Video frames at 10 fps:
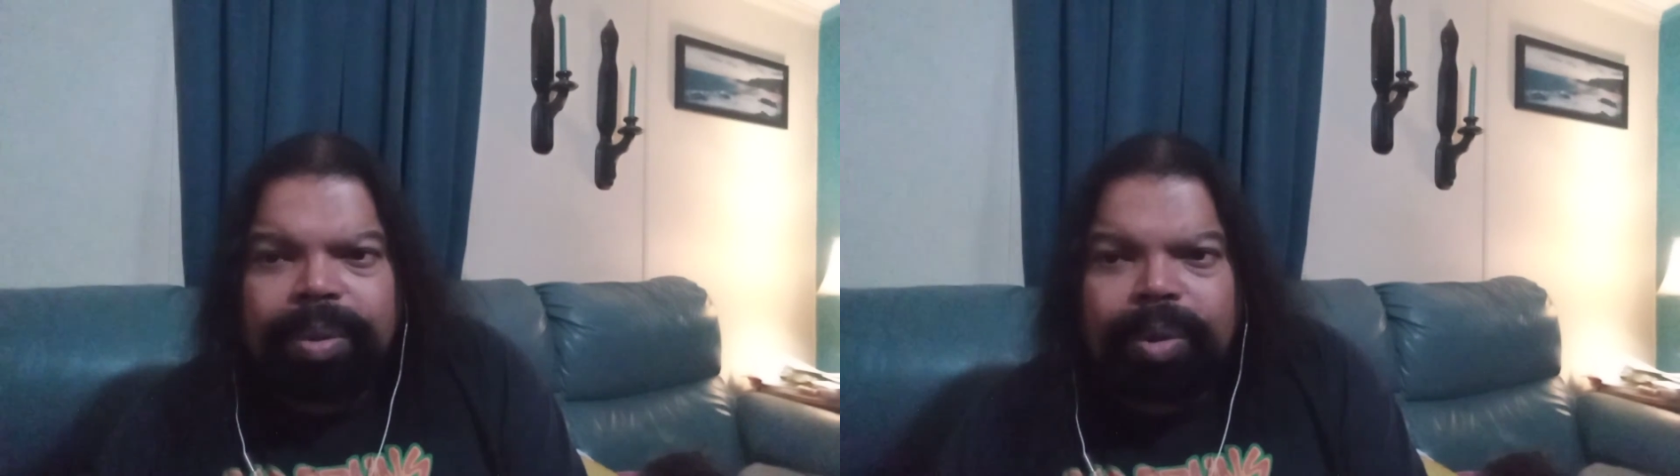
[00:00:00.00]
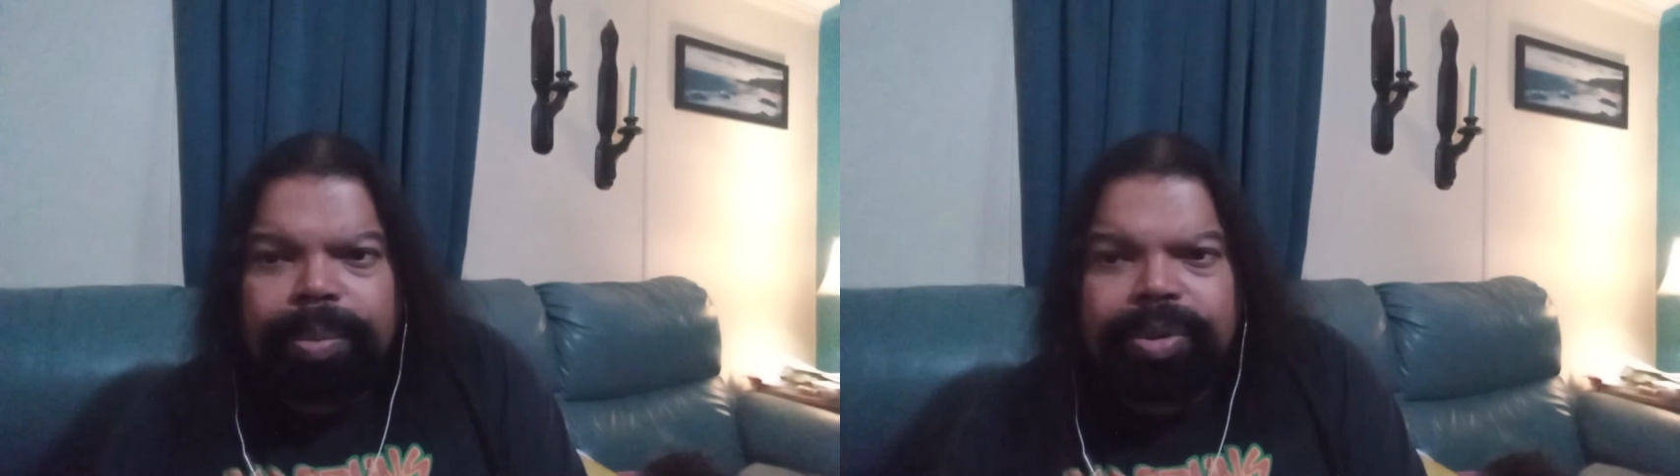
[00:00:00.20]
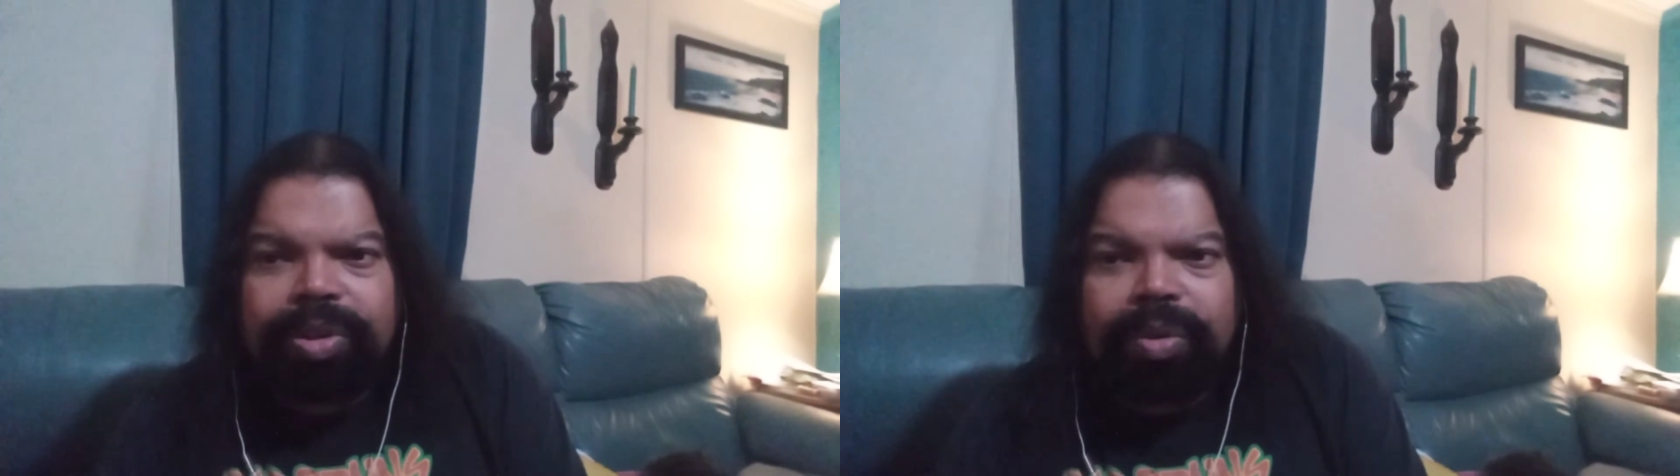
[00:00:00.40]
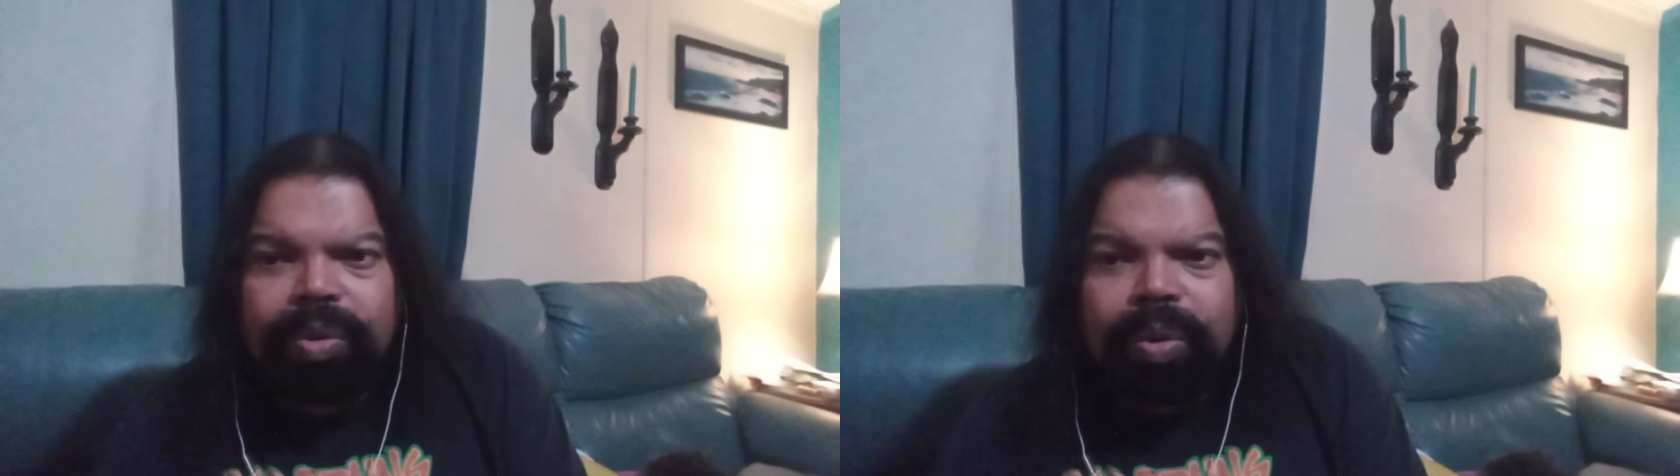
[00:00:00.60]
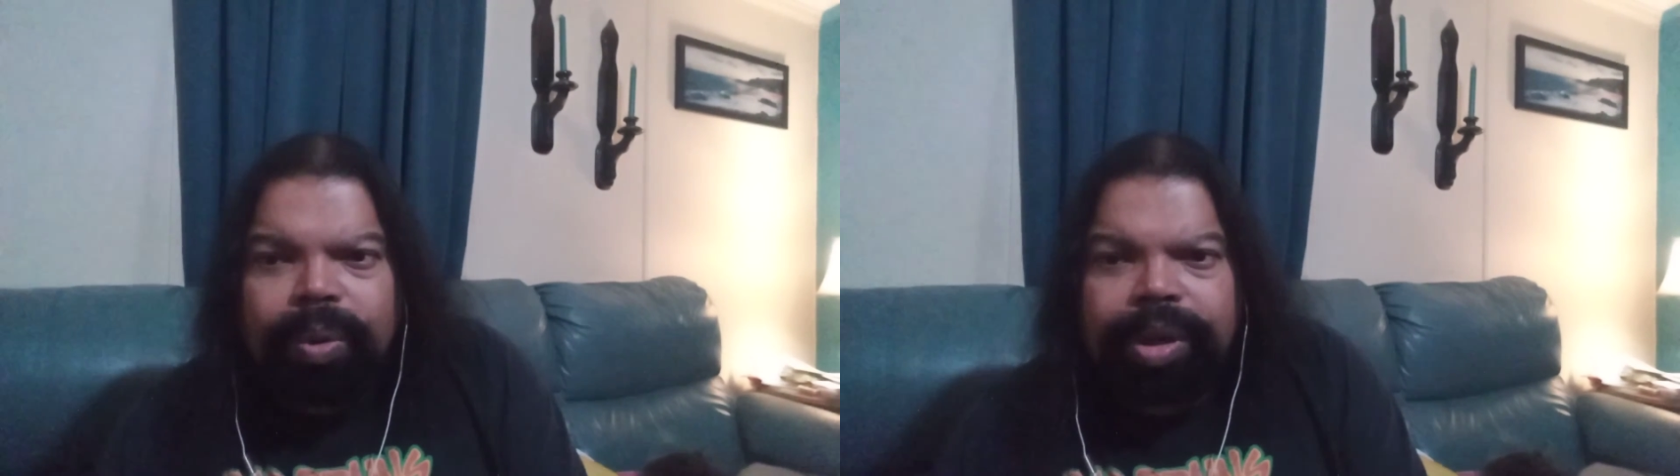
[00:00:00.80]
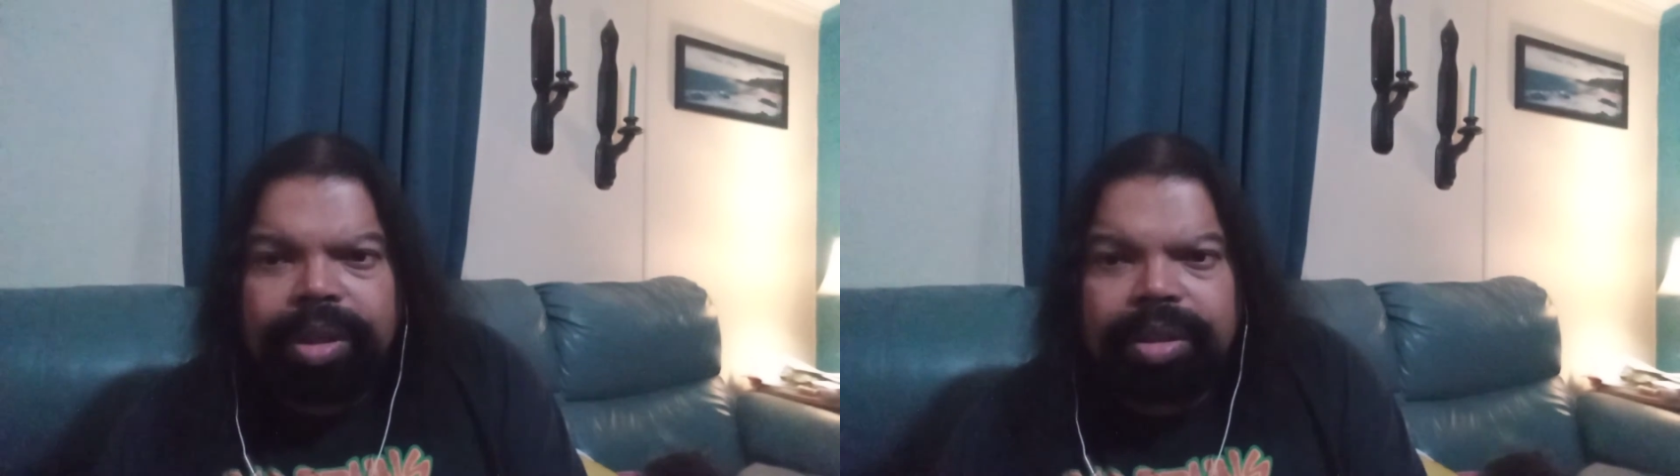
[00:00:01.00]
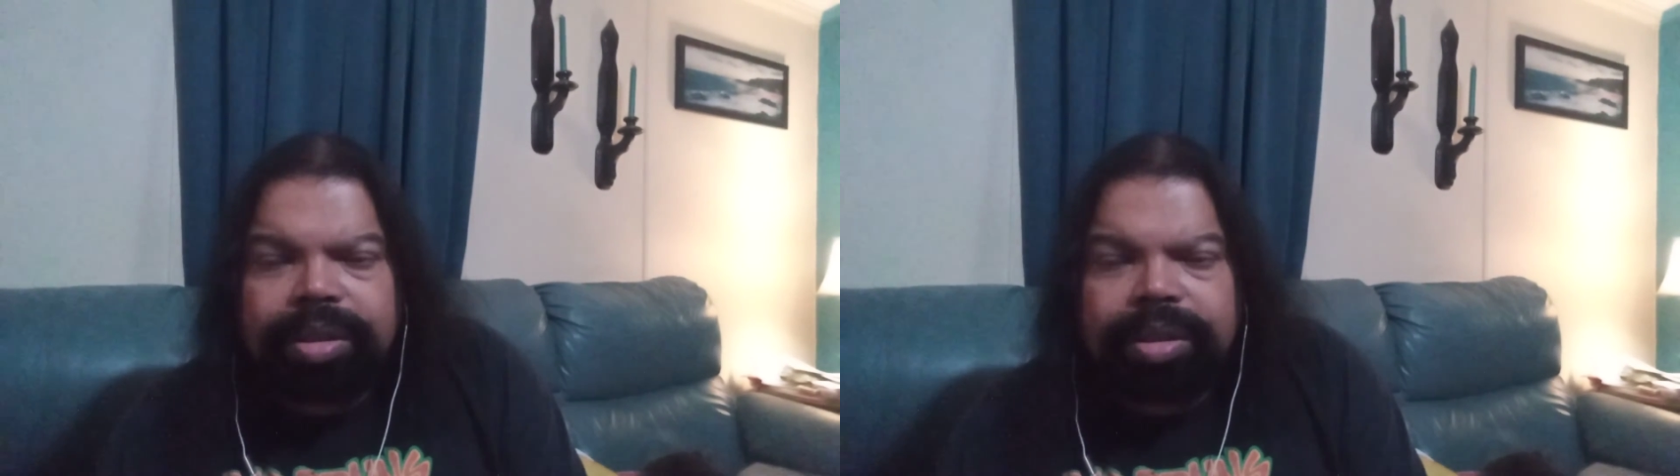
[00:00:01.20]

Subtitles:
I hope it's still recording.